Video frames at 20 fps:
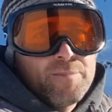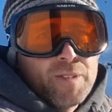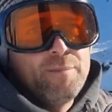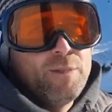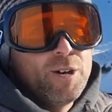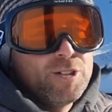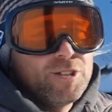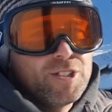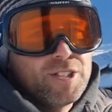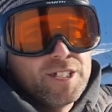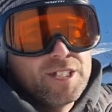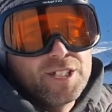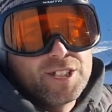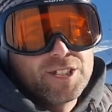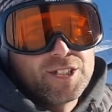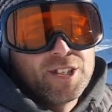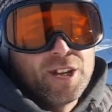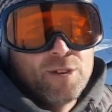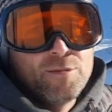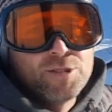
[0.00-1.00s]
Most of these
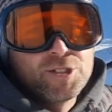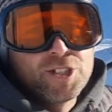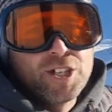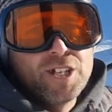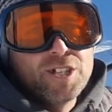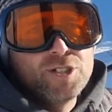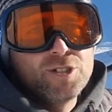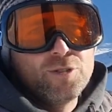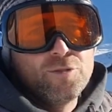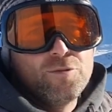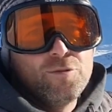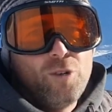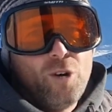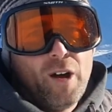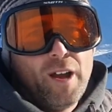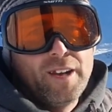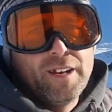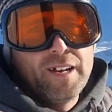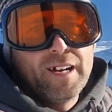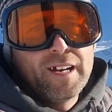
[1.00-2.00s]
snow machines you'll
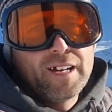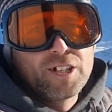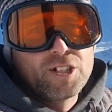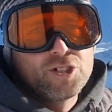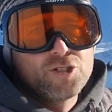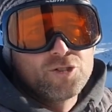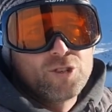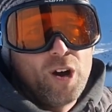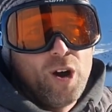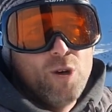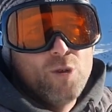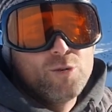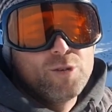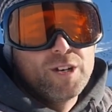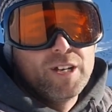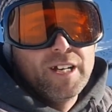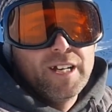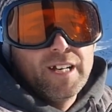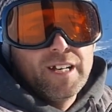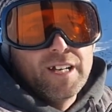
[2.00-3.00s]
find are controlled
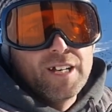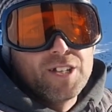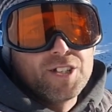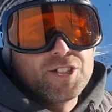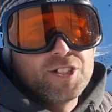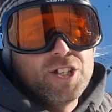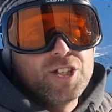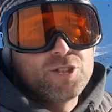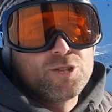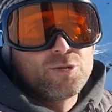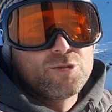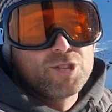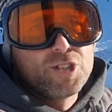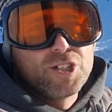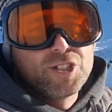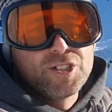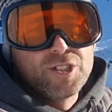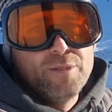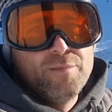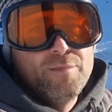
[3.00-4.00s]
in a central
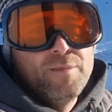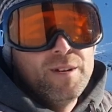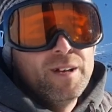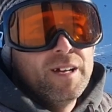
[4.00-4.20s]
system